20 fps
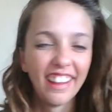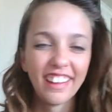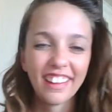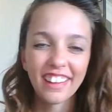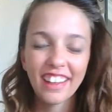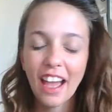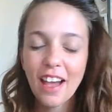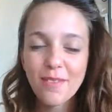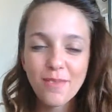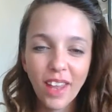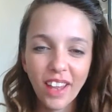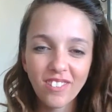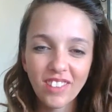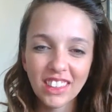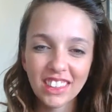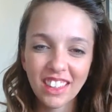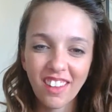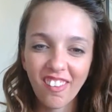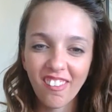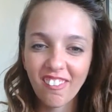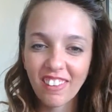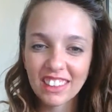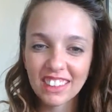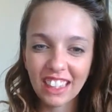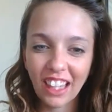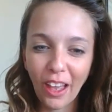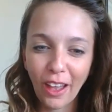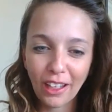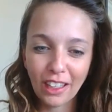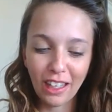Yeah, maybe some of it's
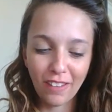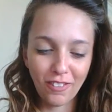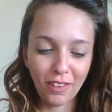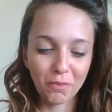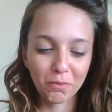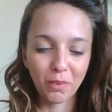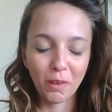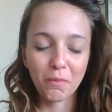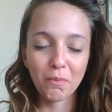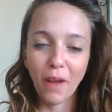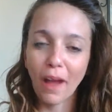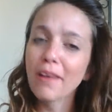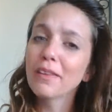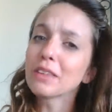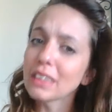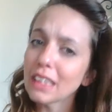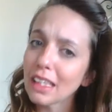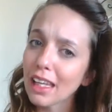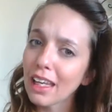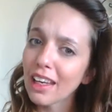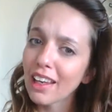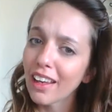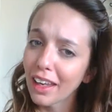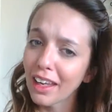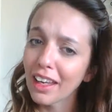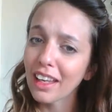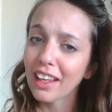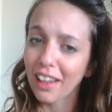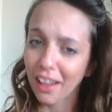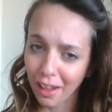God-given, but mostly
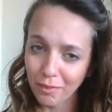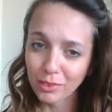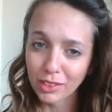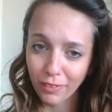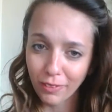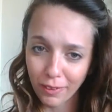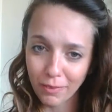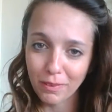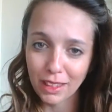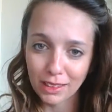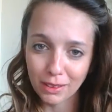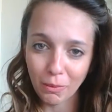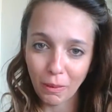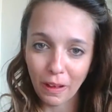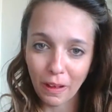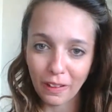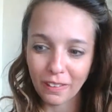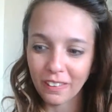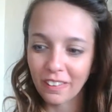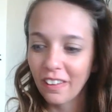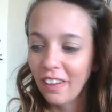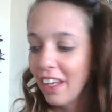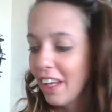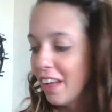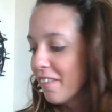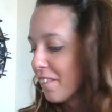it comes from this bottle.